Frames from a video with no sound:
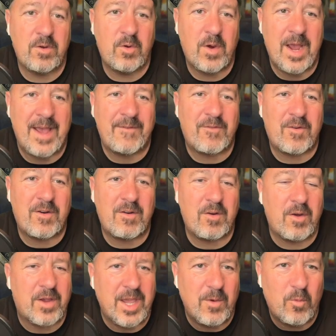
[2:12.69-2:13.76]
Whoever,
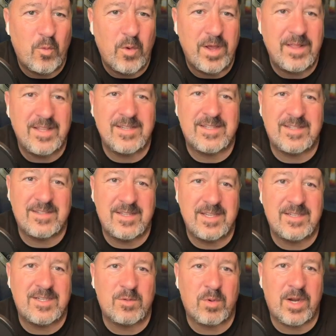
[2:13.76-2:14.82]
okay, this
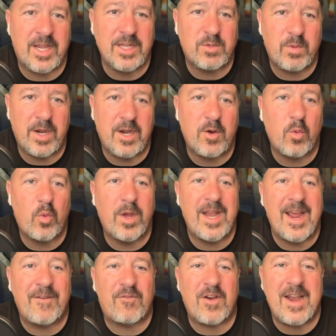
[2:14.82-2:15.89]
is where it gets weird.
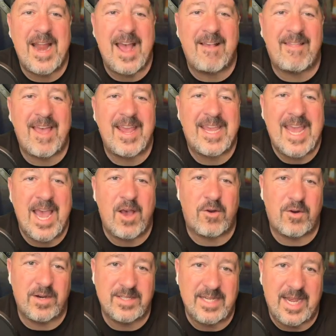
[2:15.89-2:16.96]
Whenever an ally
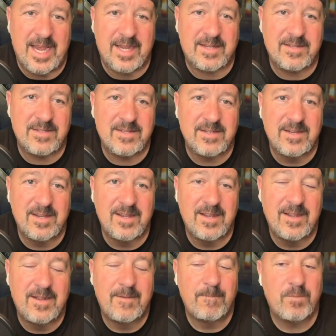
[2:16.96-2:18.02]
counterattacks,
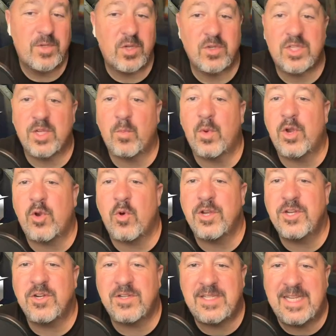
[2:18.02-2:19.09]
so someone
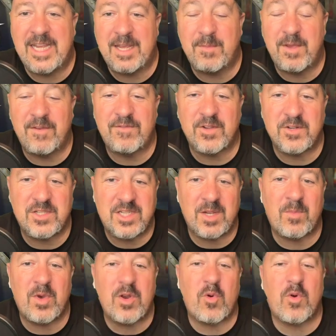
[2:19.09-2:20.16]
on your team, if there's
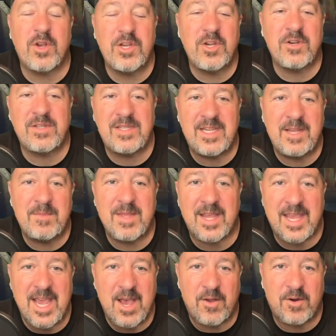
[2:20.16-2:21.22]
someone on your team
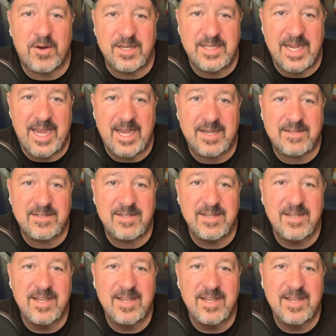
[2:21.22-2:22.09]
that counterattacks,